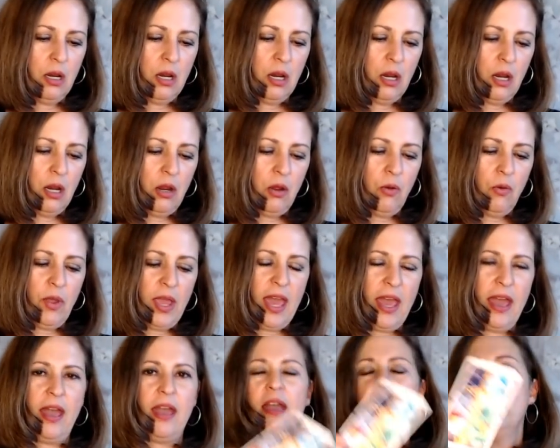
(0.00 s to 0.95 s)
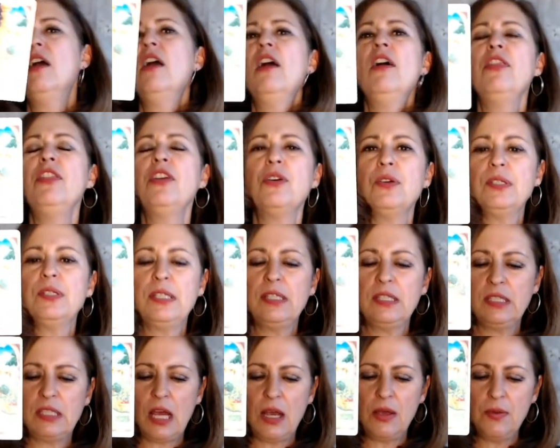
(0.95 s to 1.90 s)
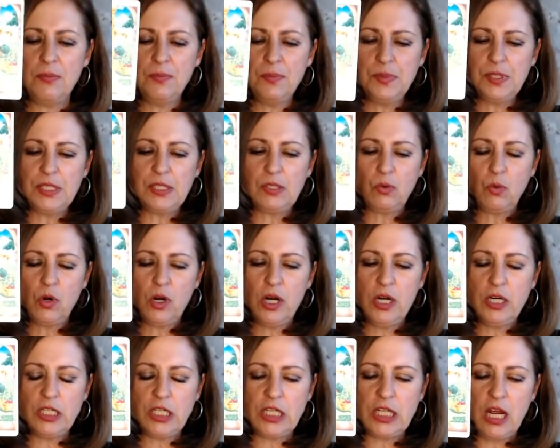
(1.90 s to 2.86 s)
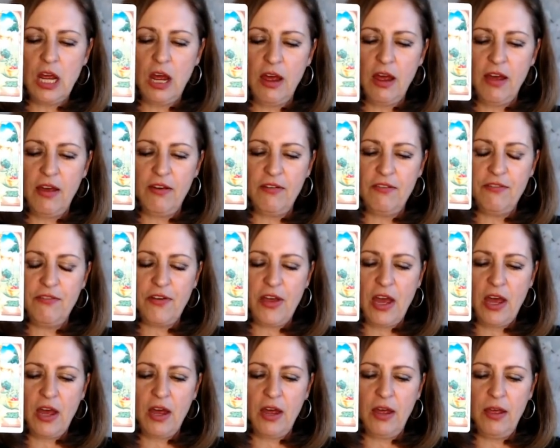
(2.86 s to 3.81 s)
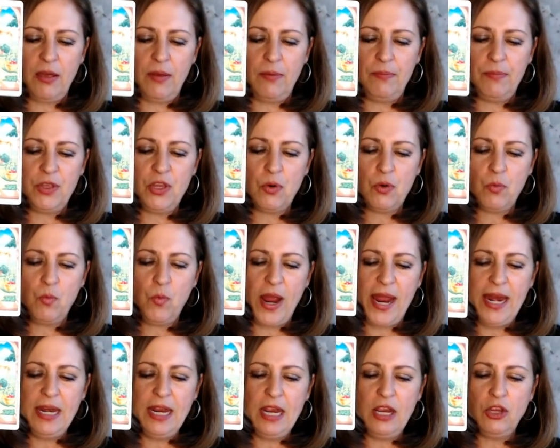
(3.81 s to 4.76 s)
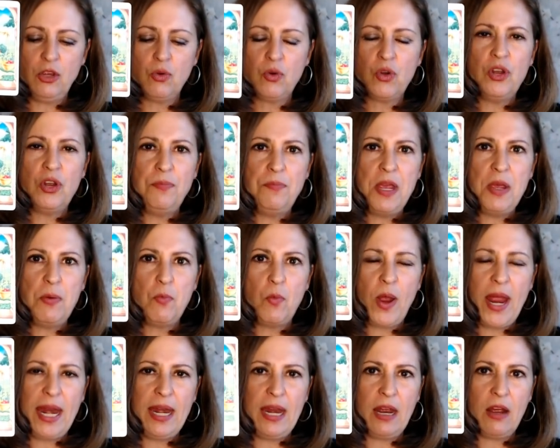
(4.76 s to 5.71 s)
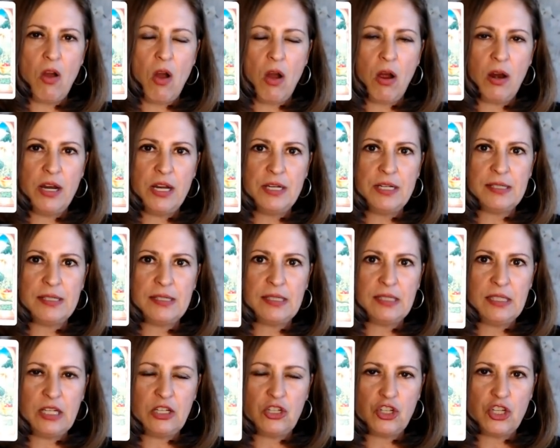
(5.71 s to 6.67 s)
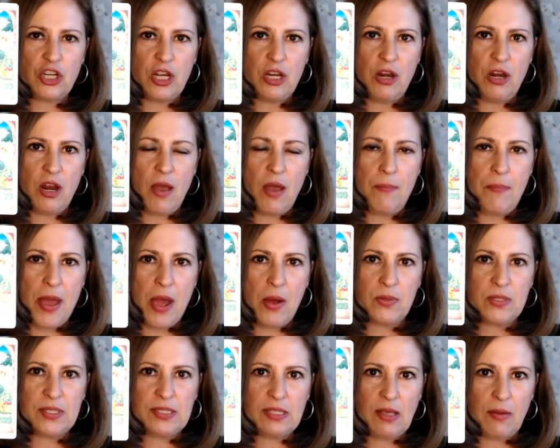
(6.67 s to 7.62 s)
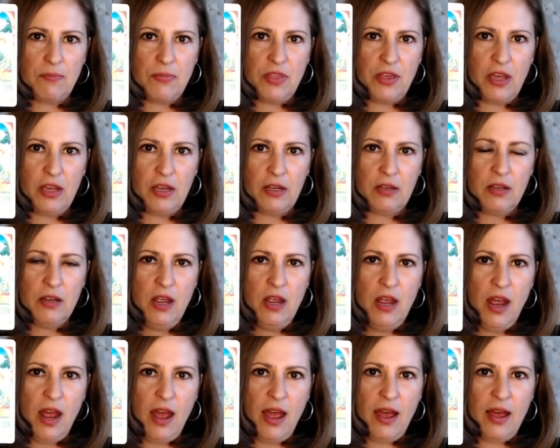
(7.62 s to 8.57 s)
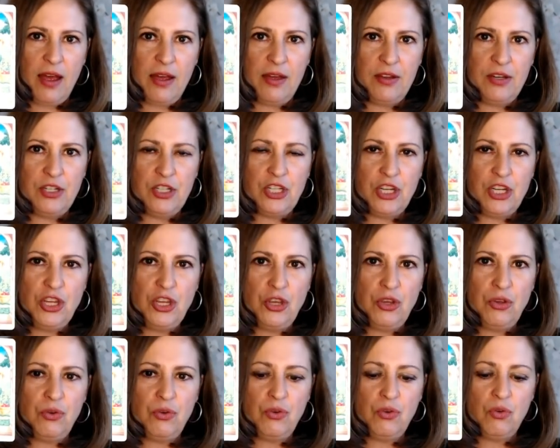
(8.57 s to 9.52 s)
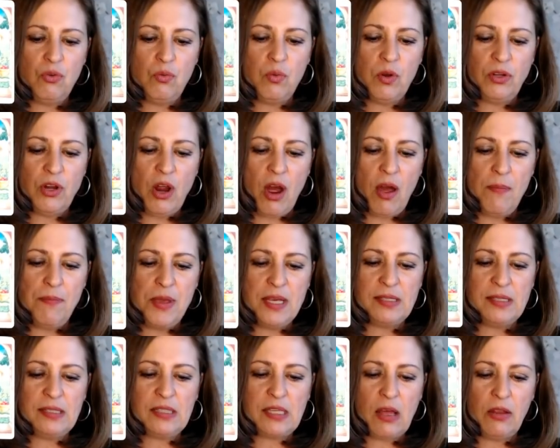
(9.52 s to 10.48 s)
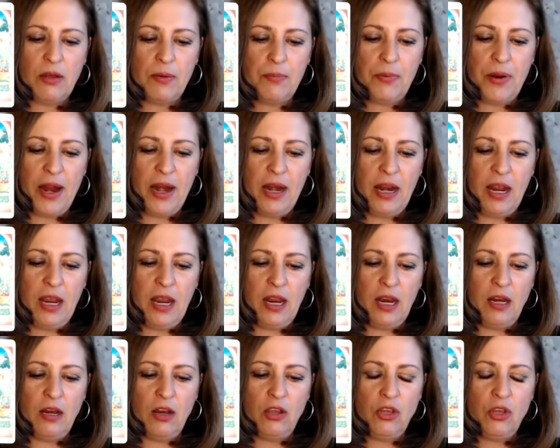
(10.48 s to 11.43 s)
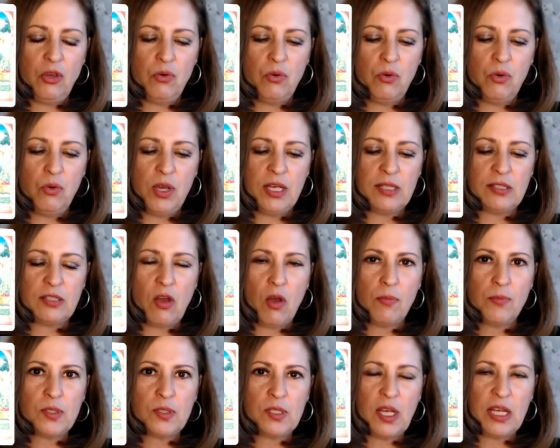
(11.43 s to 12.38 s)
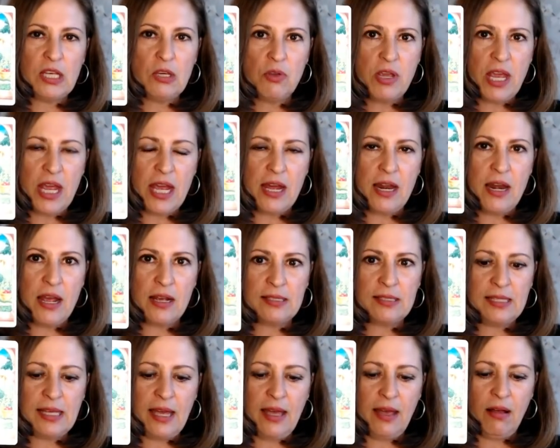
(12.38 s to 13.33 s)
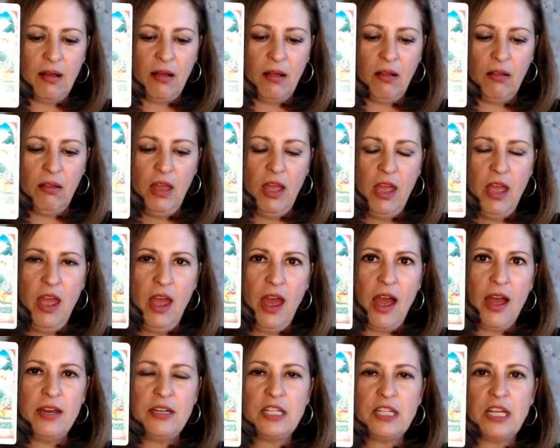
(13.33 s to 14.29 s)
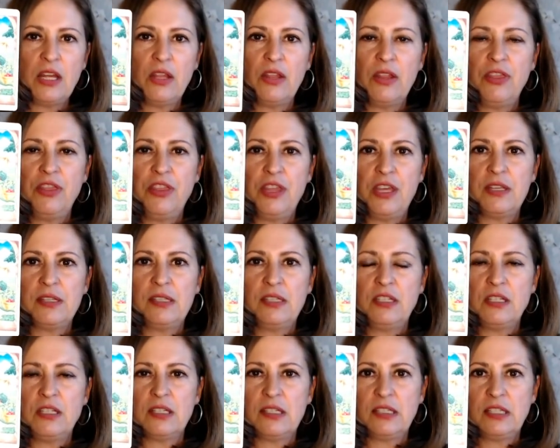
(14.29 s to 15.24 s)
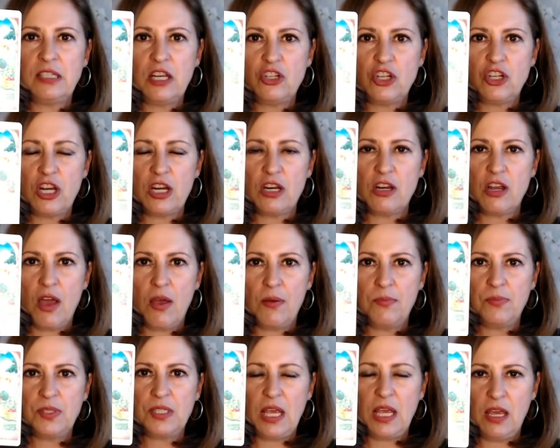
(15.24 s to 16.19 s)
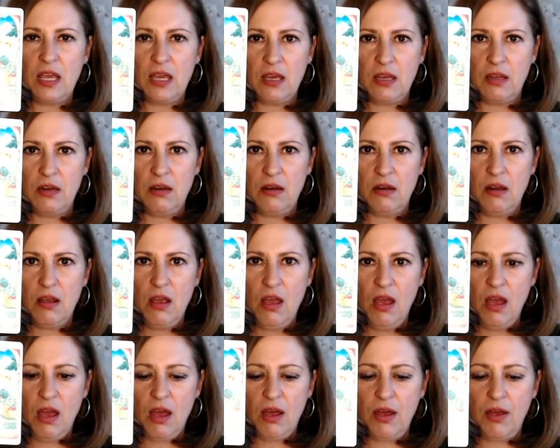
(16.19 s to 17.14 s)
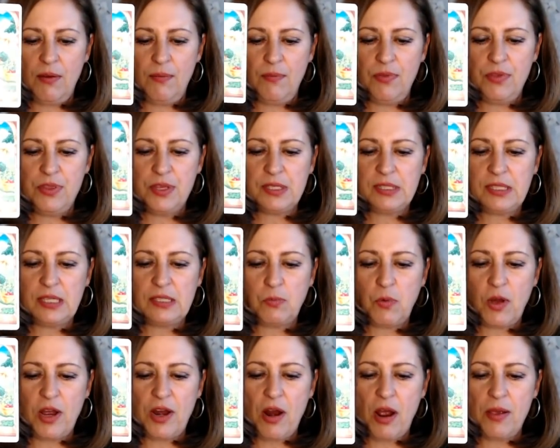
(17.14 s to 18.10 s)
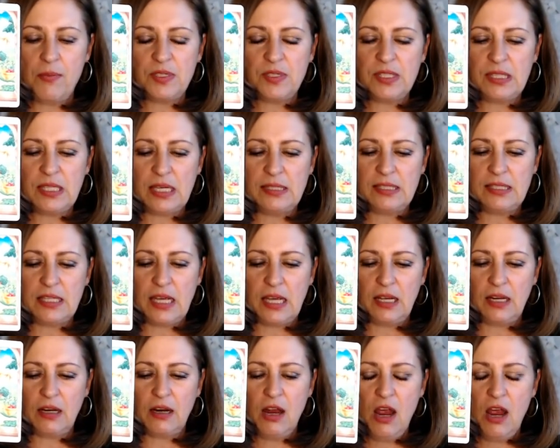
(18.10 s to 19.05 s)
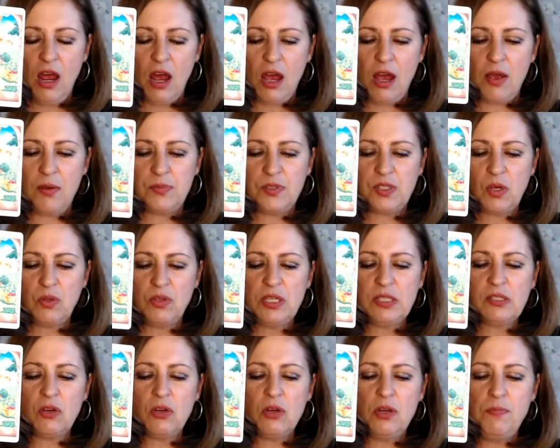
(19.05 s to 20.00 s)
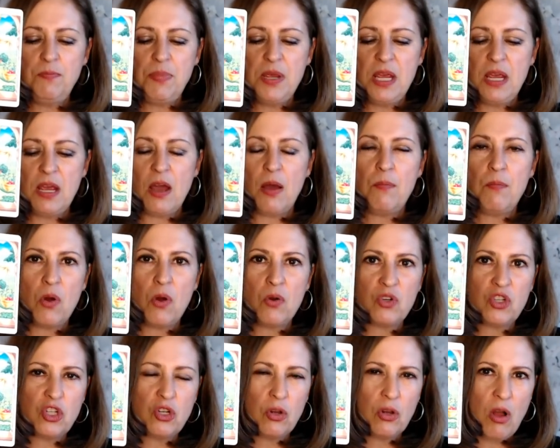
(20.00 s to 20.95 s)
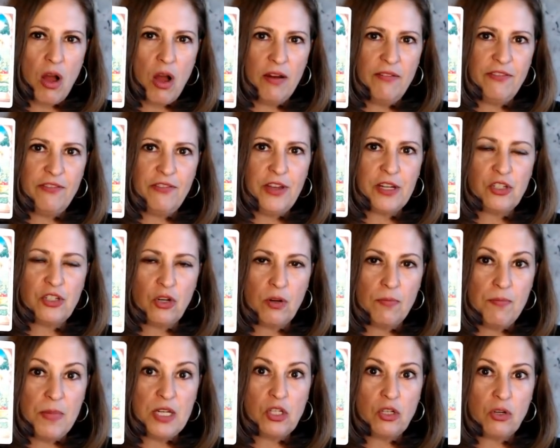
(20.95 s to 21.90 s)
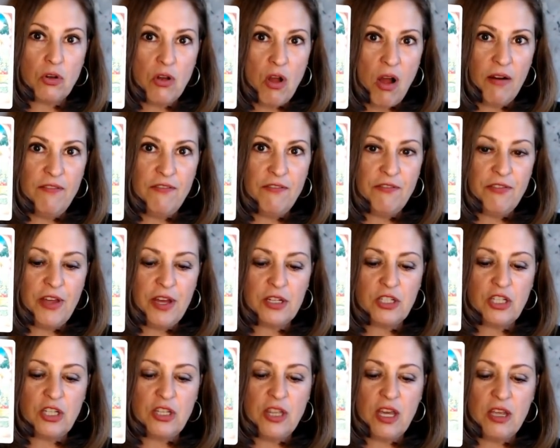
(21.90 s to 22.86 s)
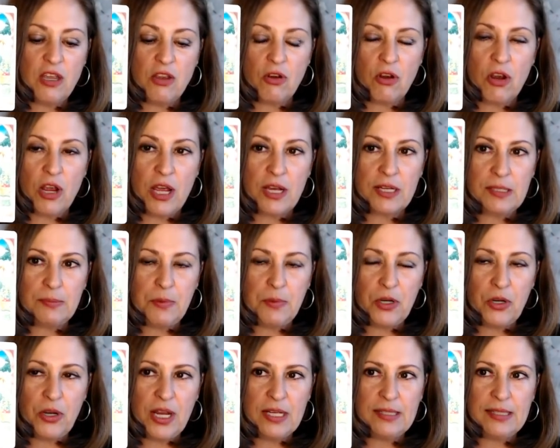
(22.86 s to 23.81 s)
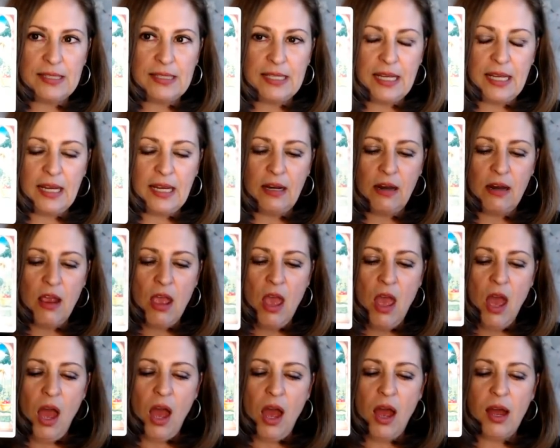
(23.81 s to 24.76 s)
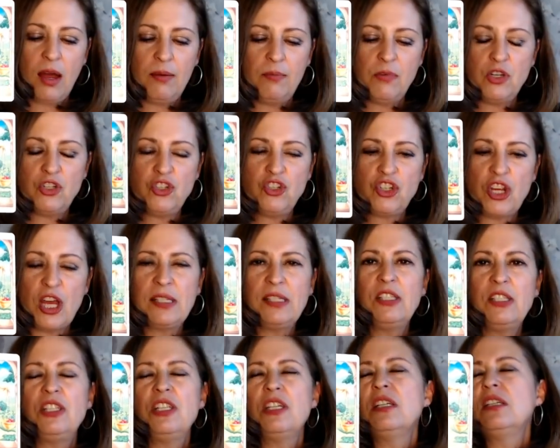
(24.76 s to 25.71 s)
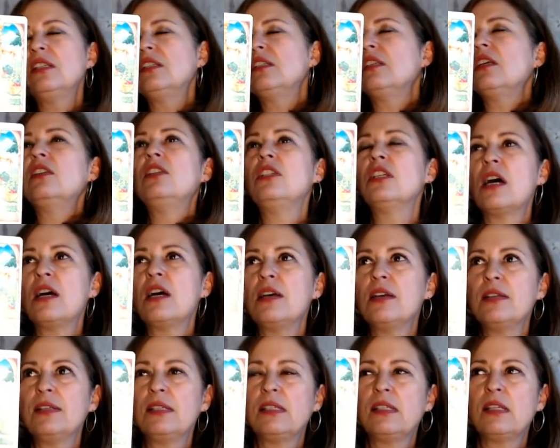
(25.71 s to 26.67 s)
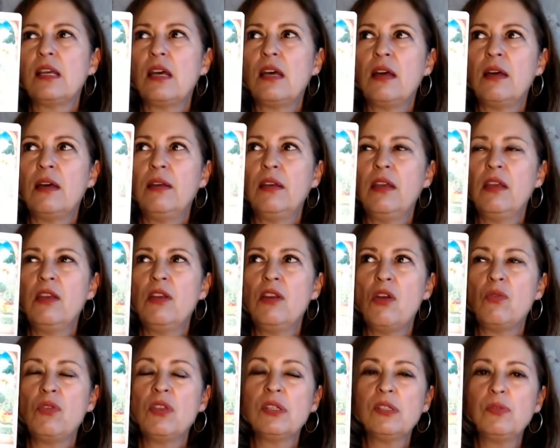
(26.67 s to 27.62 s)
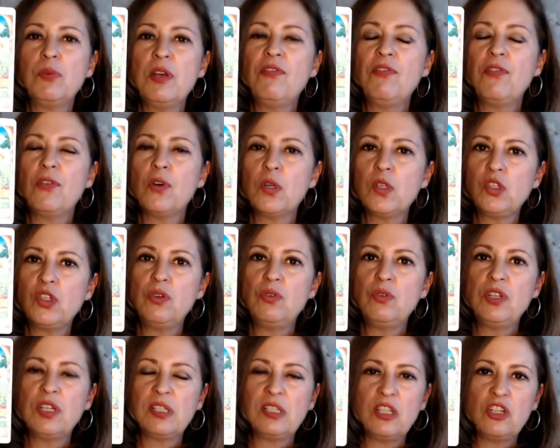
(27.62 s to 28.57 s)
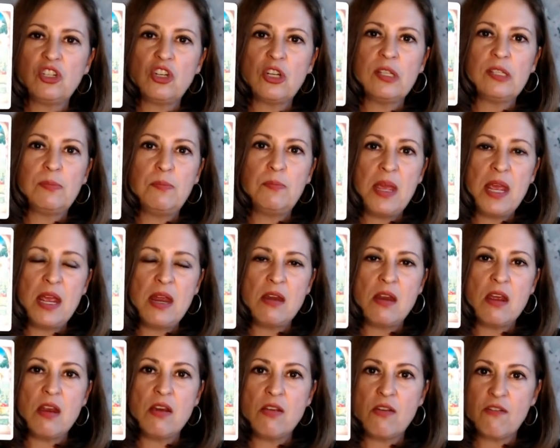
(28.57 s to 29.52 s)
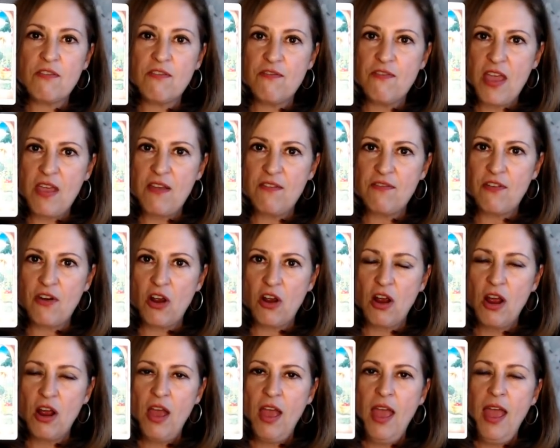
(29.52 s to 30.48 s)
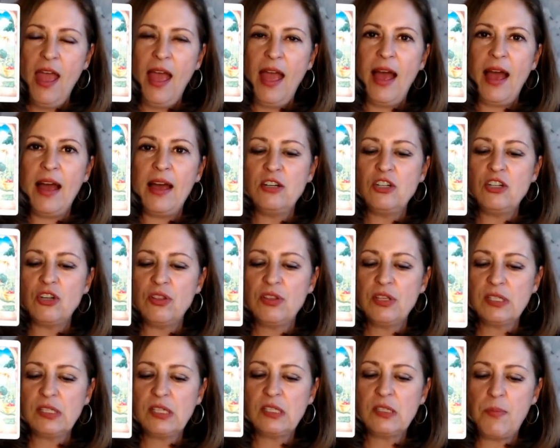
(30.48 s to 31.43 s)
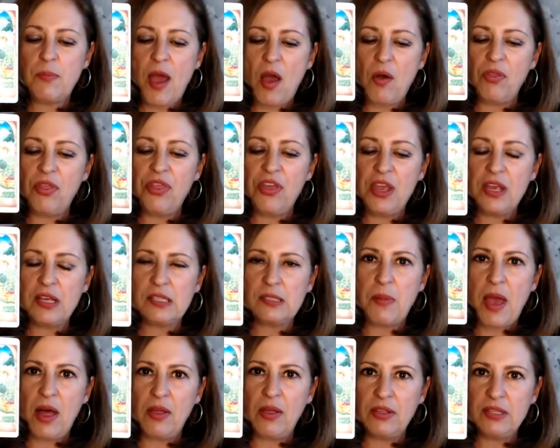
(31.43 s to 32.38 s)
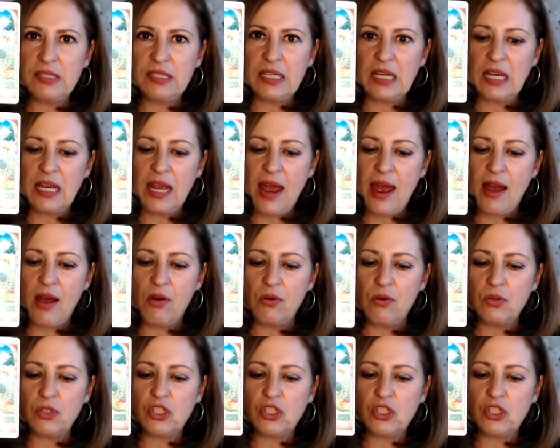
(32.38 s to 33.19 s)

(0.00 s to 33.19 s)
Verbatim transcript: Okay, there's some sort of, um, you're waiting, you could be waiting on a decision about something and you will not be celebrating you it's almost like you can't exhale until this decision comes in um, this is what i'm sensing um, so this could be emotional conflict or mental conflict that you're experiencing um, justice does uh, you know this refers to decisions made in your favor and this is about things balancing out.